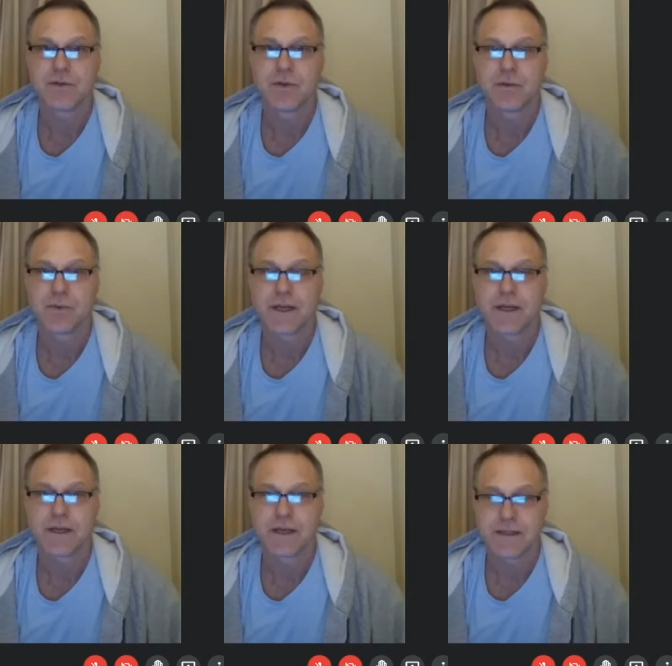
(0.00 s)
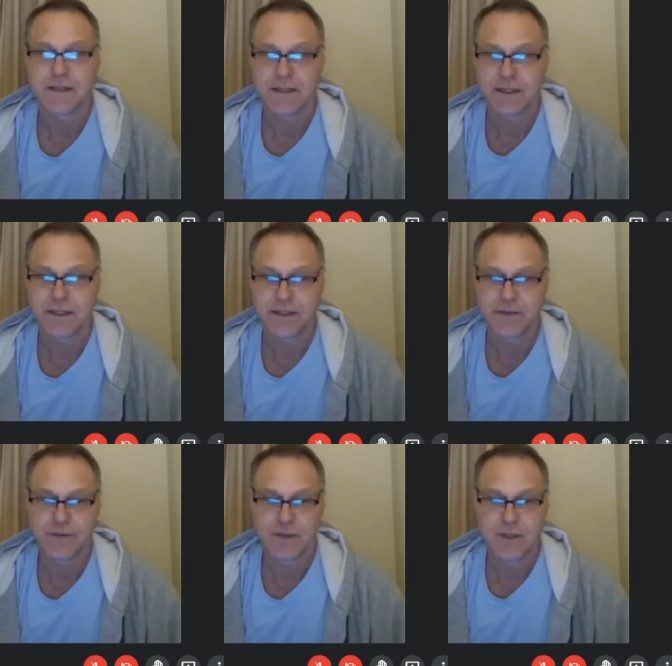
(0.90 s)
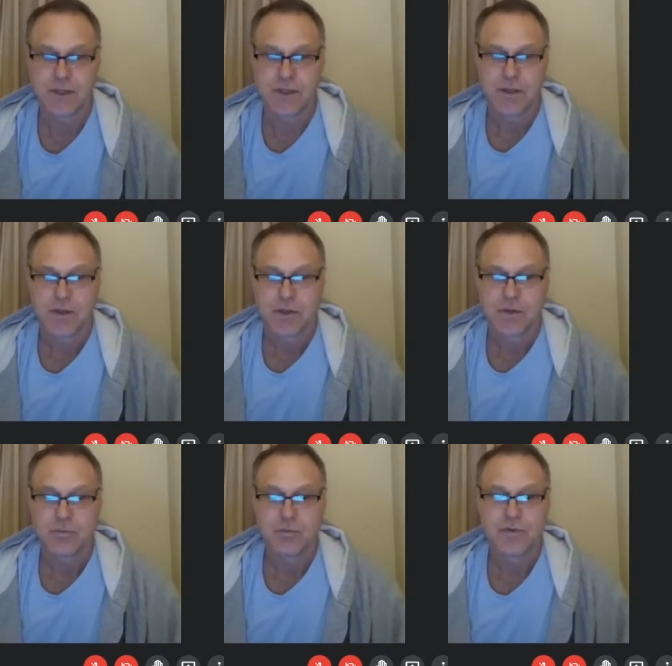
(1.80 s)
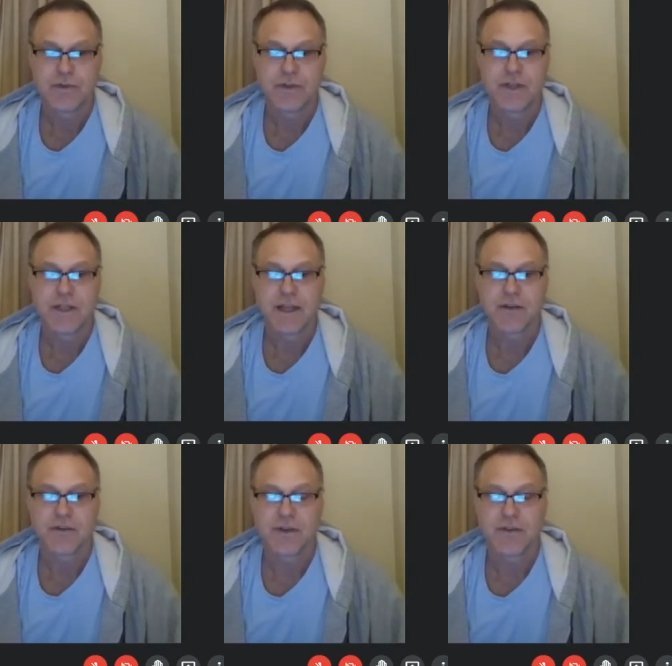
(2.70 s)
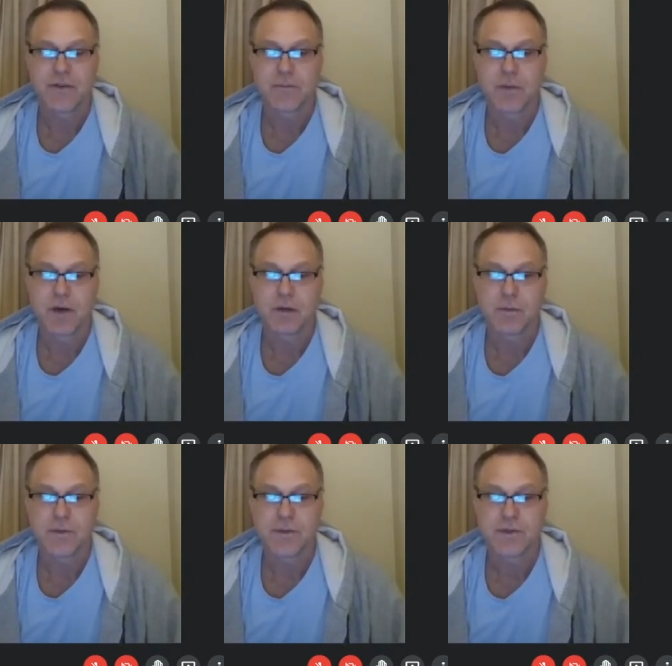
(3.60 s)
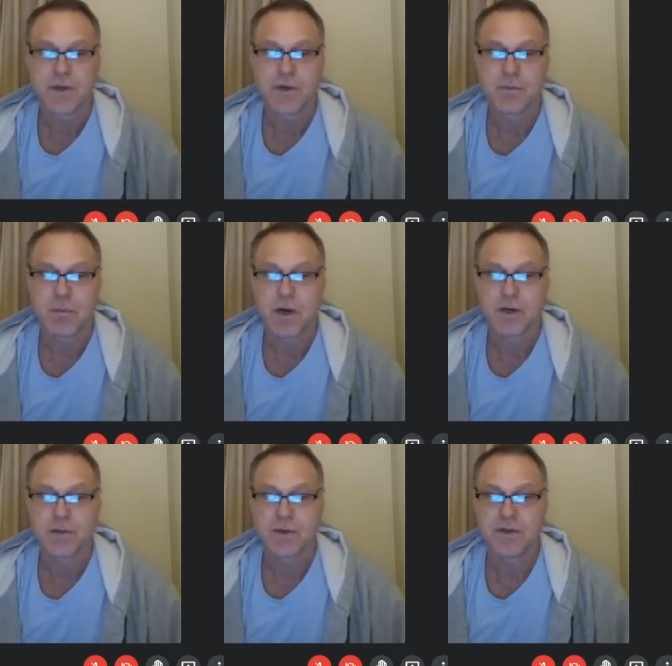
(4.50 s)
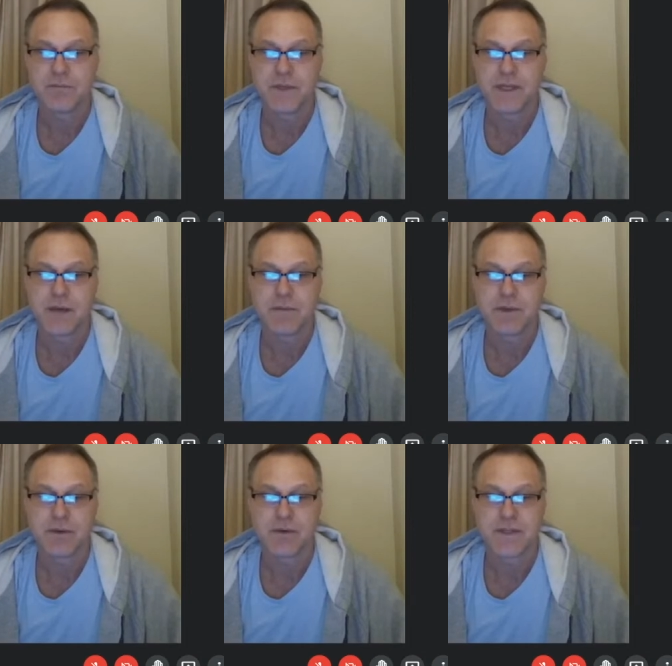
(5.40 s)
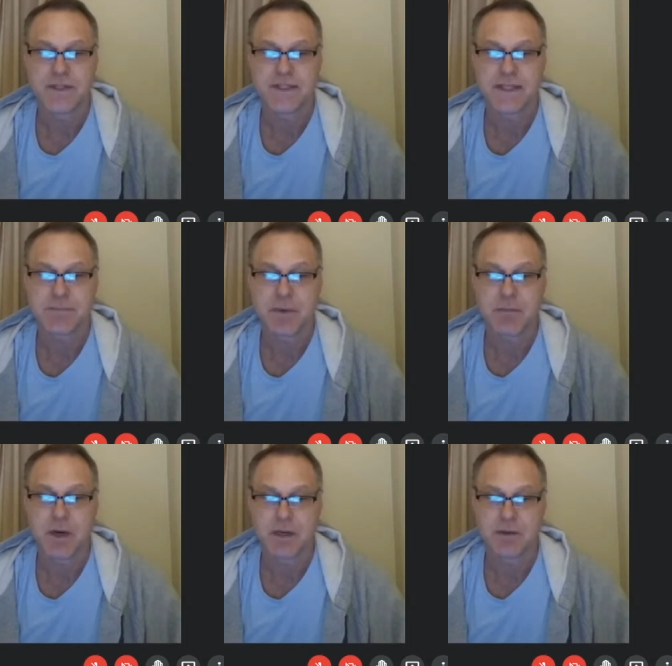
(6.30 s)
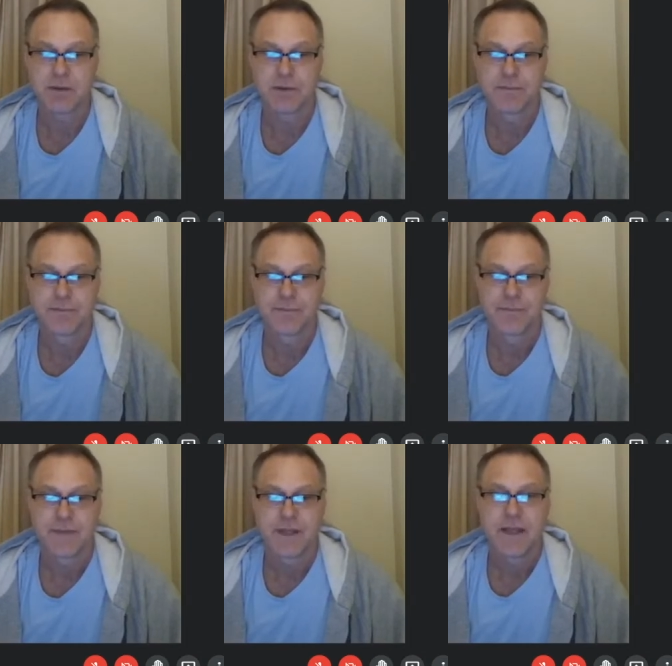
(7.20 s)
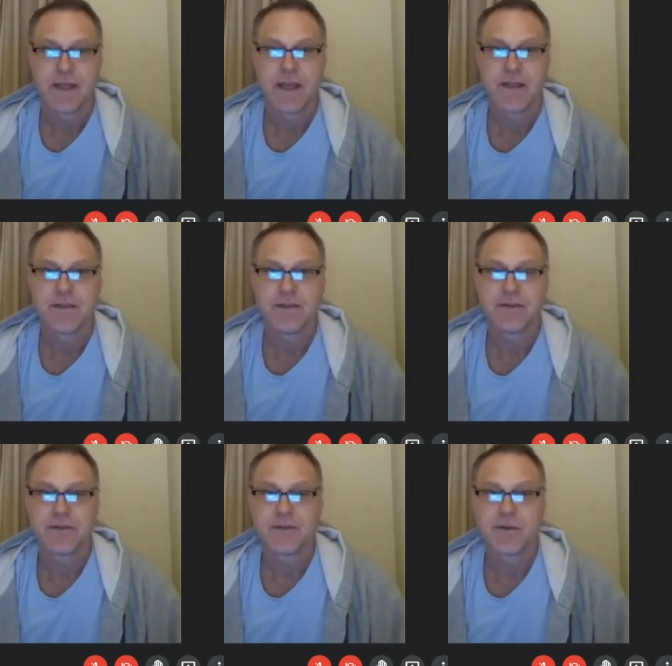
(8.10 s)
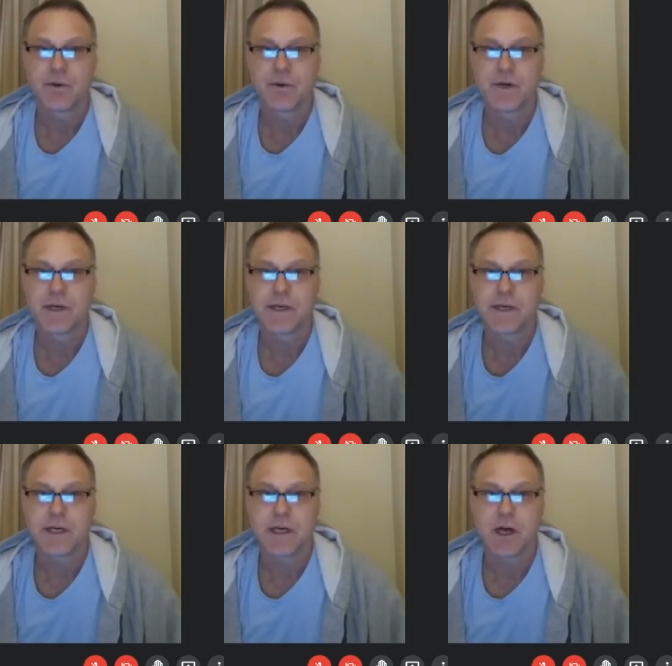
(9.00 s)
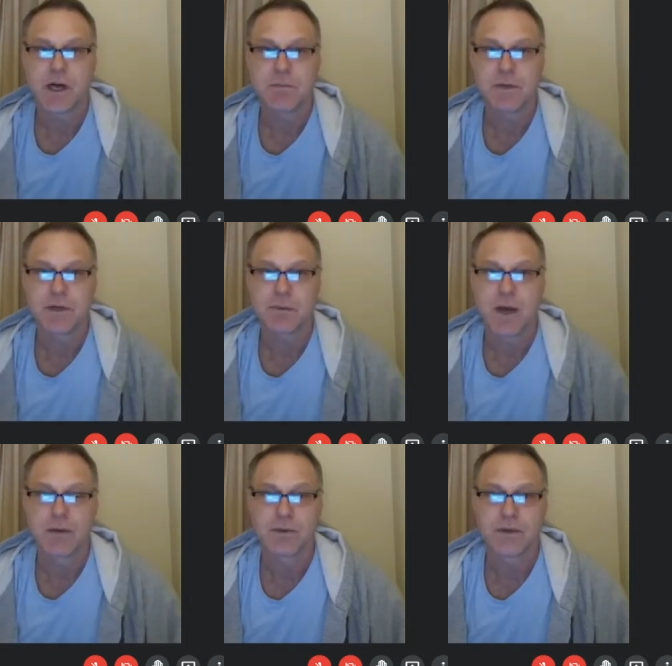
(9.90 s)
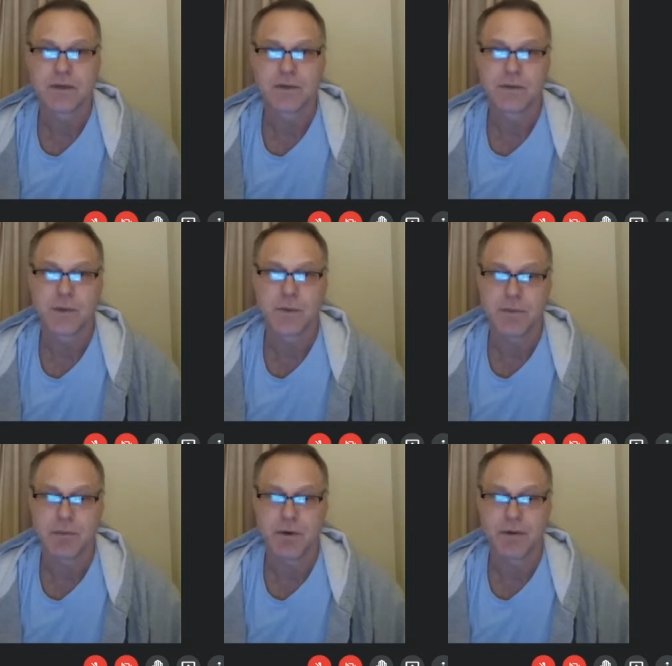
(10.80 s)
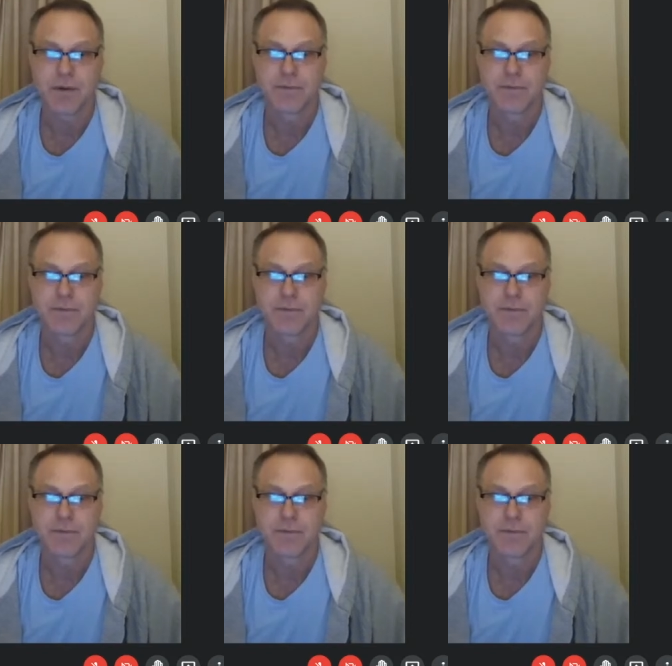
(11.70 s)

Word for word: don't recognize the deities, you move into the next phase of the bardo, which is called the bardo of becoming or the sipa bardo. And this is the ordinary karmic route to rebirth.